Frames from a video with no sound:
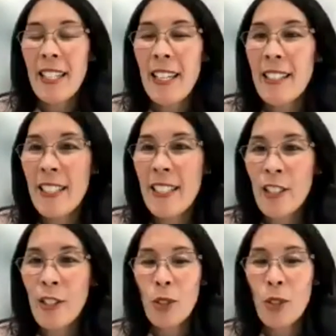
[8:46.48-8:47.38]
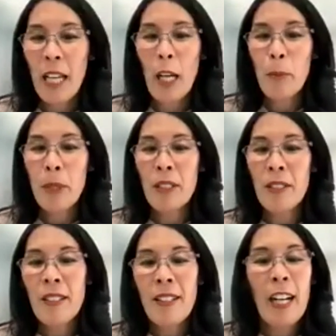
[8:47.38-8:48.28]
SCI Social Capital.
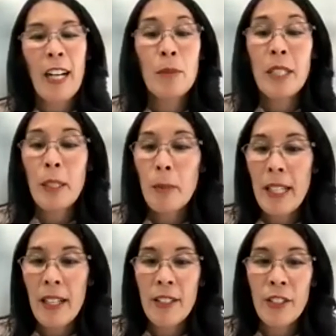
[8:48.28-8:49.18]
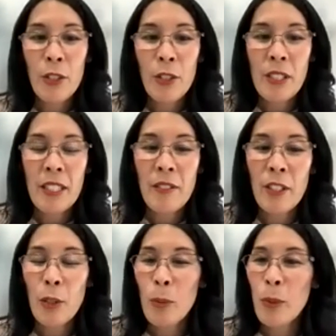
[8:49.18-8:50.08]
I'm deeply honored to receive
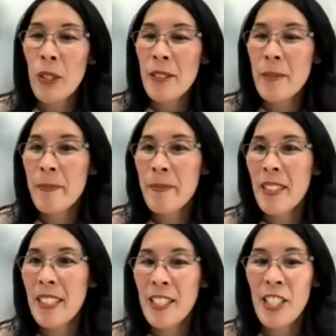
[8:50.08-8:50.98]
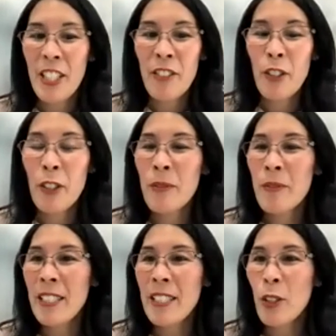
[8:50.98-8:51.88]
this award. Jennifer,
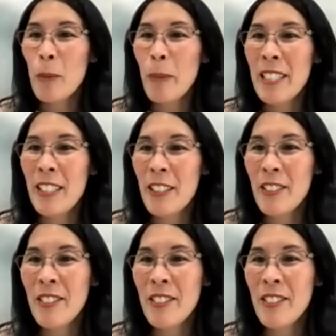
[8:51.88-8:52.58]
I turn it back to you.